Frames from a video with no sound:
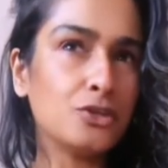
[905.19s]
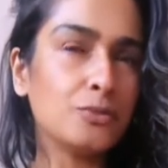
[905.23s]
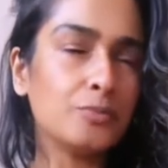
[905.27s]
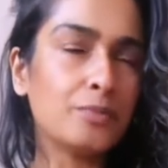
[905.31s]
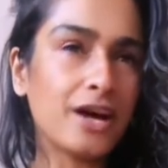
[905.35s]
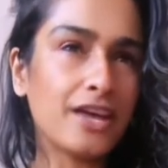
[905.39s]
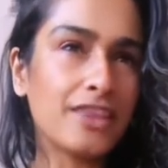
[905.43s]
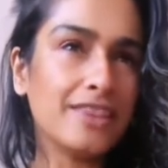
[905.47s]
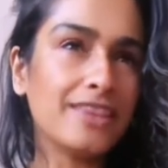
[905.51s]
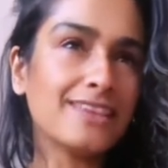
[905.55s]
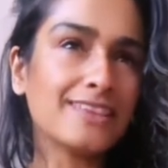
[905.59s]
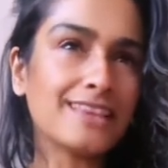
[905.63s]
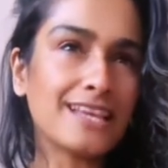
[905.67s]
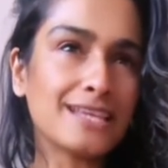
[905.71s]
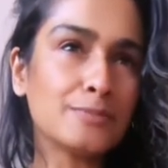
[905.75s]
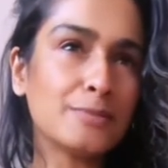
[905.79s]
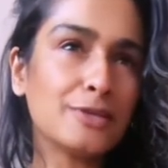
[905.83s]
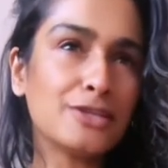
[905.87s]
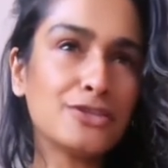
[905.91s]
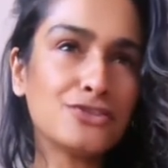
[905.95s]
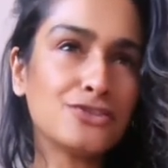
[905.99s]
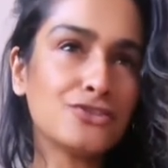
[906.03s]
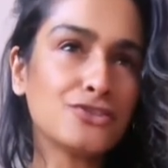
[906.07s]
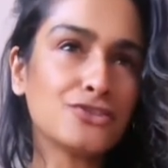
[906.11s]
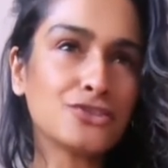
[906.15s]
But I think that's
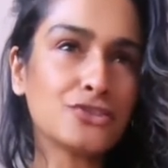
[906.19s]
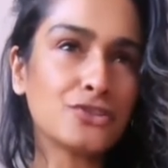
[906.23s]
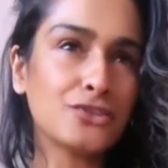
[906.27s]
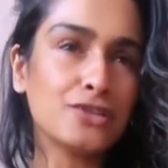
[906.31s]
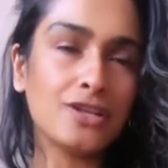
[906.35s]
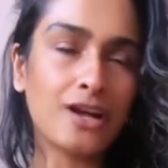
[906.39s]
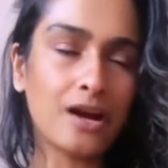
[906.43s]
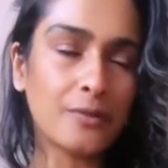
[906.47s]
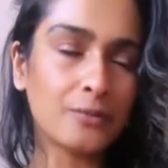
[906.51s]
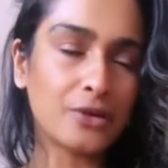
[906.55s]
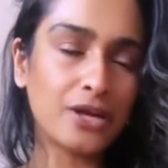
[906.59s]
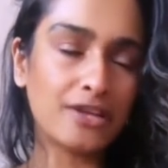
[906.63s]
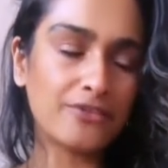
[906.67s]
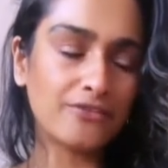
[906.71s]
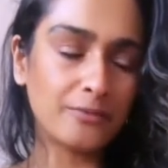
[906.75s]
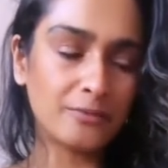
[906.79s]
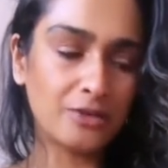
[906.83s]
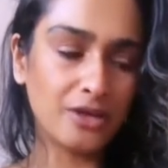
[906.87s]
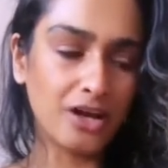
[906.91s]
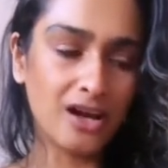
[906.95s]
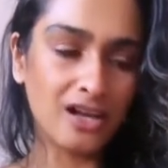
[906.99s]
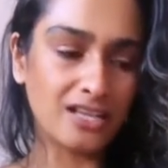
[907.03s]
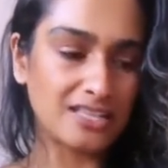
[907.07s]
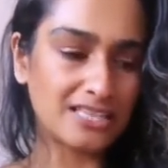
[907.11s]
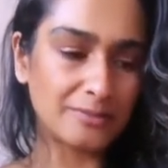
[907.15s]
because you truly operate from your
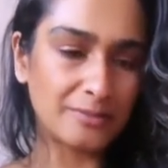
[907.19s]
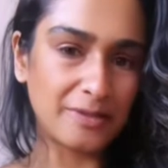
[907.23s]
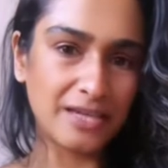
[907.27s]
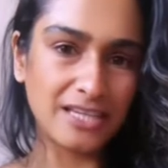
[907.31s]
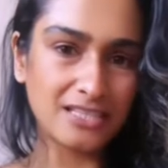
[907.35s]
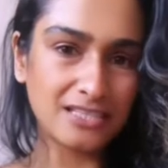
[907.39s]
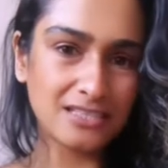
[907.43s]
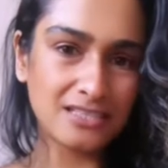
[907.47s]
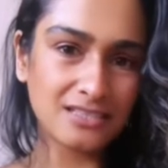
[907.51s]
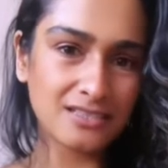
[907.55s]
heart space.